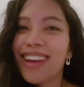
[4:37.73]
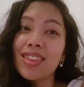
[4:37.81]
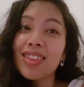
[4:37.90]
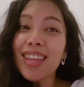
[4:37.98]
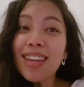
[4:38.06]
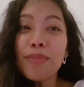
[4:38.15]

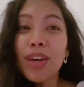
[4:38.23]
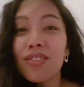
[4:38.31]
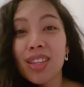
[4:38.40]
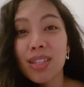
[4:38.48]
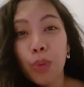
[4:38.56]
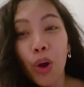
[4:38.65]
The theme
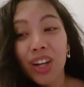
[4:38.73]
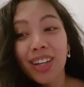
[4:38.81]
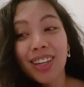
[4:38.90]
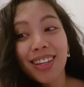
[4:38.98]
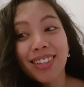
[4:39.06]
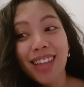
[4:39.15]
of this
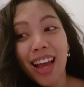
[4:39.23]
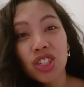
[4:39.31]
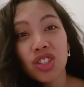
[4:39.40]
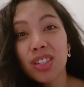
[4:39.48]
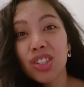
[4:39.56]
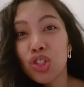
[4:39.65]
party is
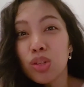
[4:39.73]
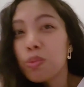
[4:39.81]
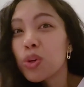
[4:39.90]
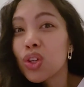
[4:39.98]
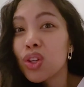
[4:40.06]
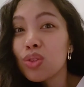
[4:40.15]
actually
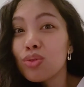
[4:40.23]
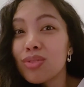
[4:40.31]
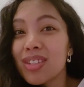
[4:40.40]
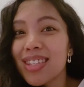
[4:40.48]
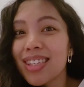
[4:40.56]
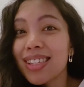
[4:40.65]
super
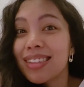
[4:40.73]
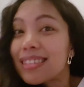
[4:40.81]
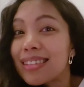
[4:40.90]
cute.